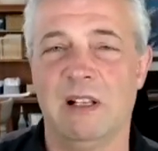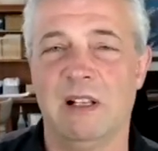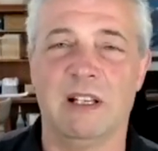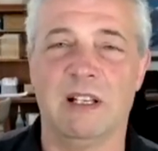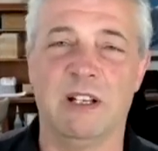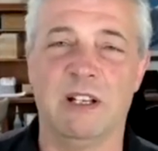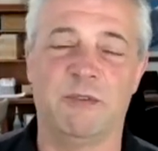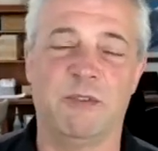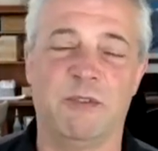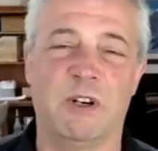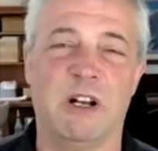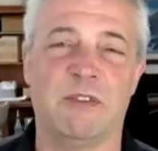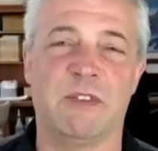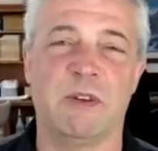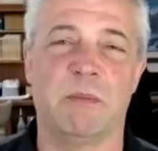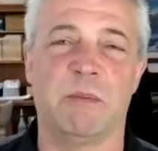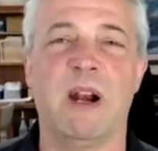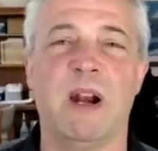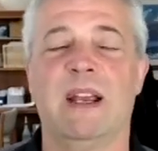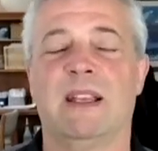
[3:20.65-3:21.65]
let your foot off
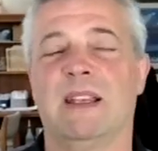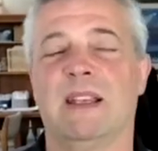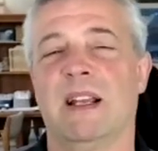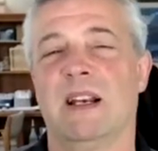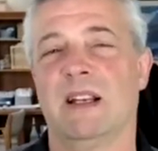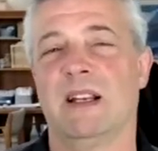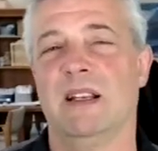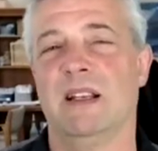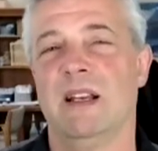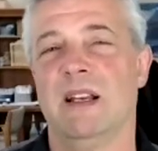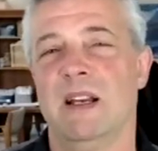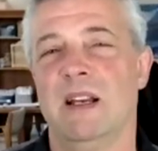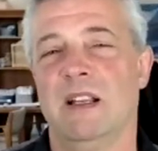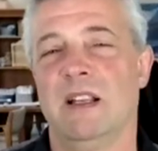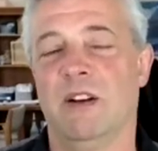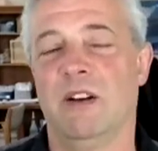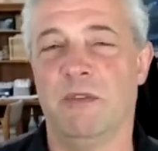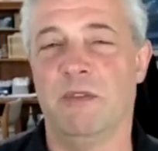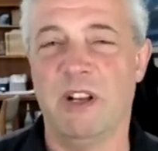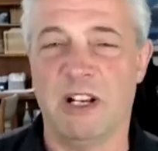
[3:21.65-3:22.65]
the brake, then
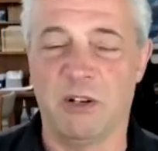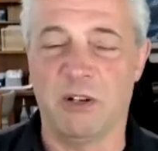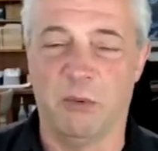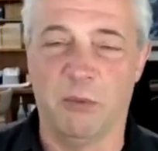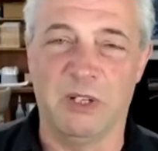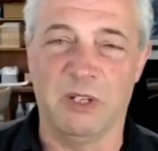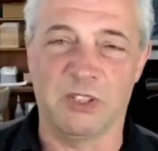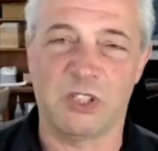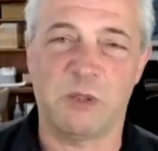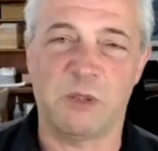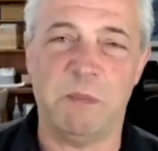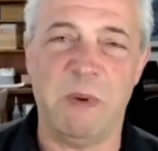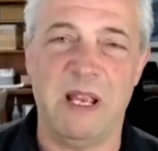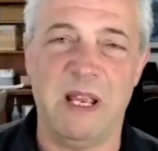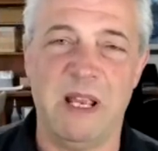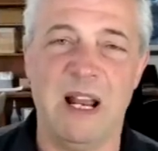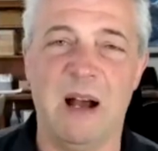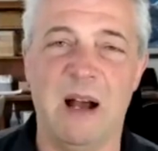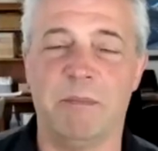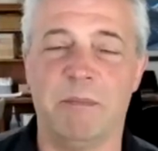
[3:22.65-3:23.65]
vehicle will
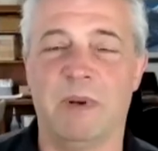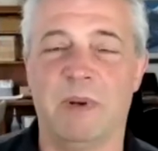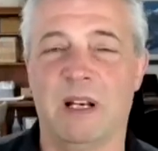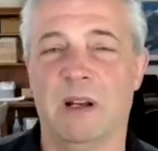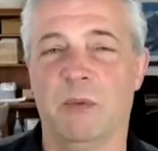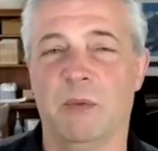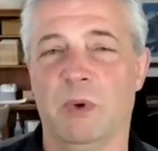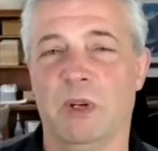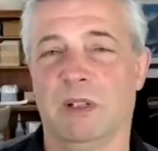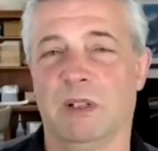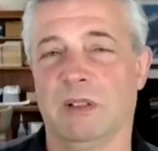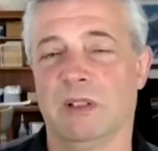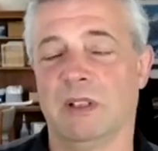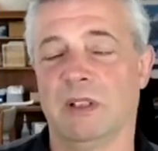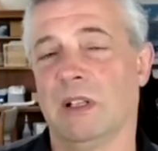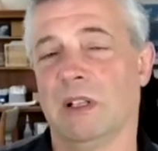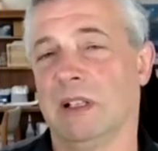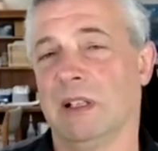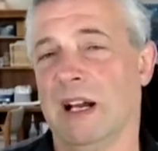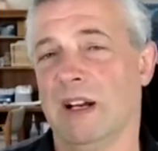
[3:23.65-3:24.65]
speed up, but it will
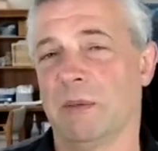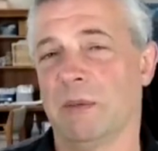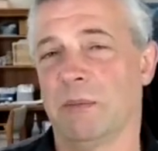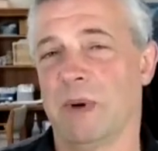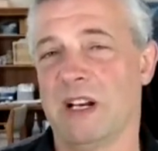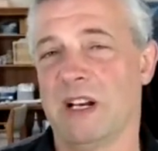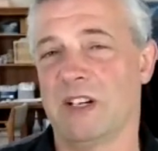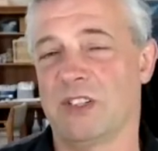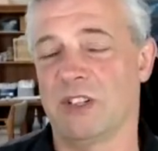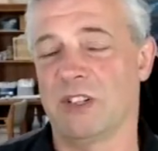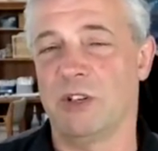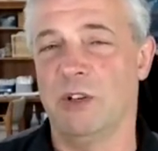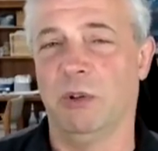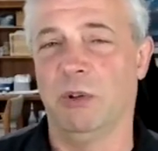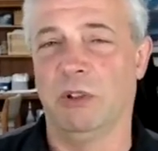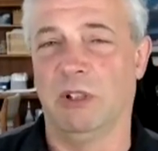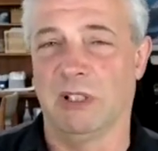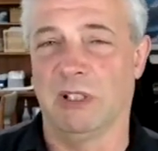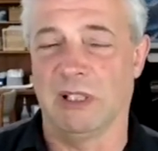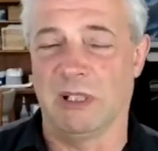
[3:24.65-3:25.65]
allow the brakes to
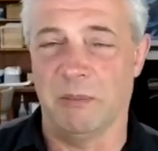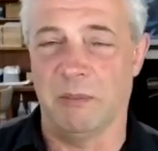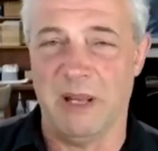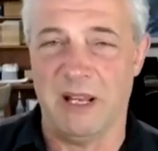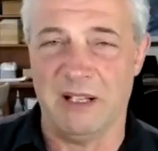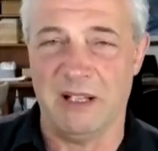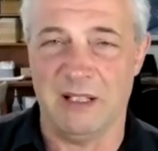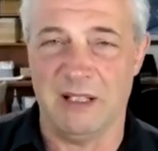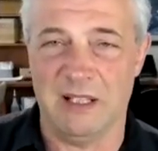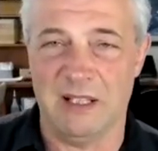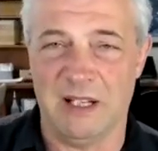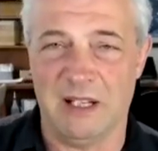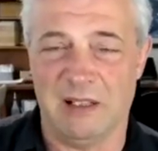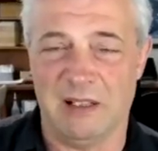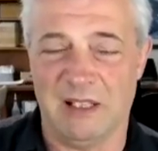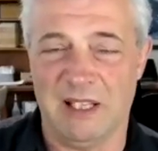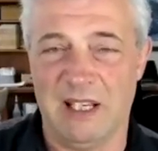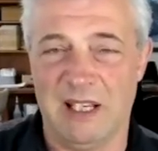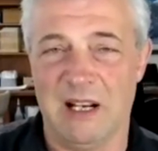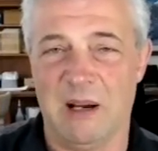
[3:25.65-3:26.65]
cool a little bit, and then
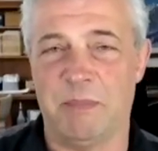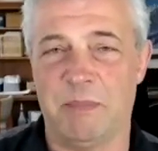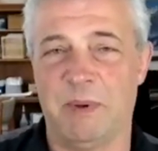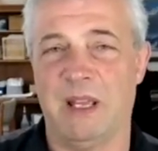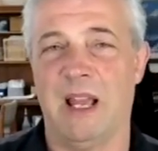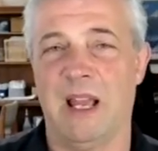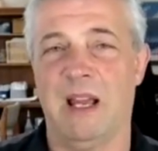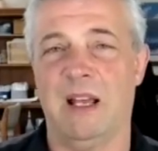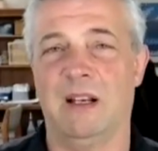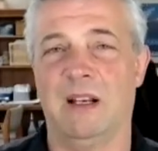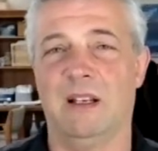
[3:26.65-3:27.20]
it'll heat up again.